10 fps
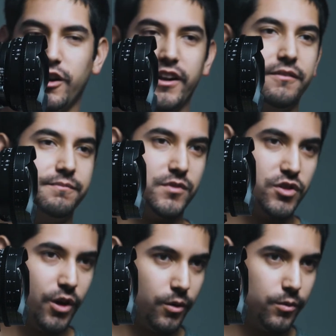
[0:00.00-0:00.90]
All right,
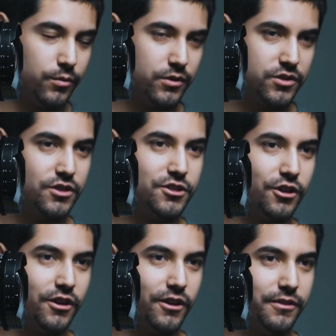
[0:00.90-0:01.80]
so to
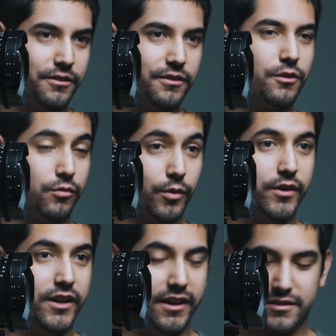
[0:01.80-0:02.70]
turn on the
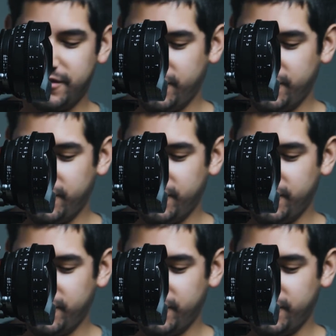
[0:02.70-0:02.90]
Ronin S,